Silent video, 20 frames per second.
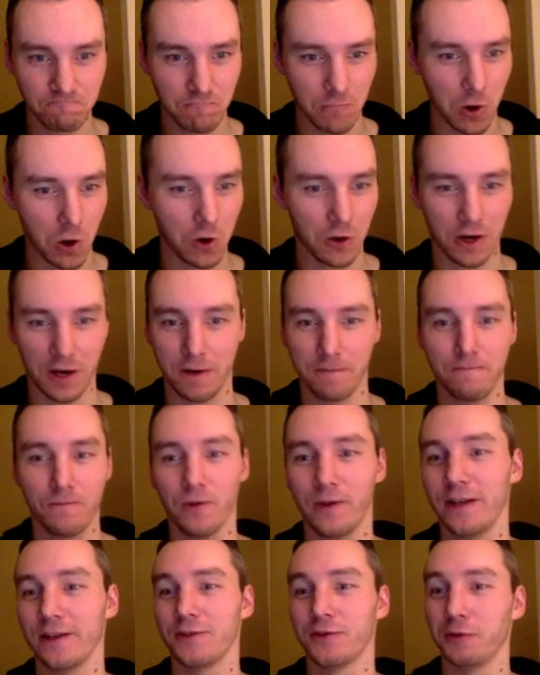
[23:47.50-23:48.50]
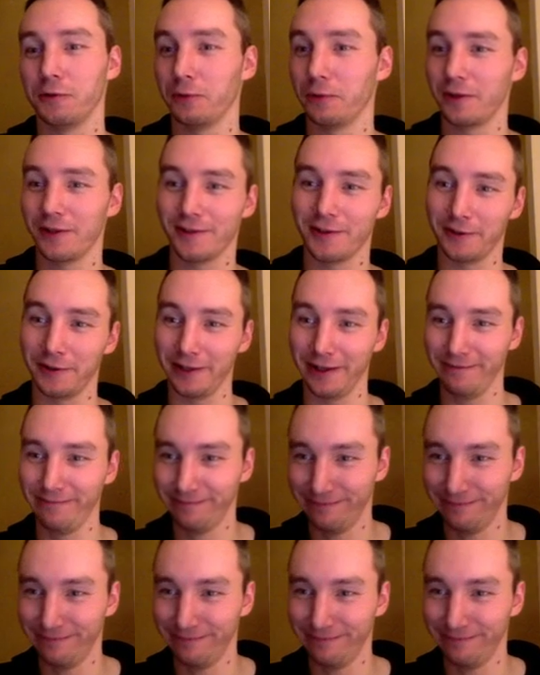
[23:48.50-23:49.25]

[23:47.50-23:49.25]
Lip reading: Okay, well that's doing what it's doing.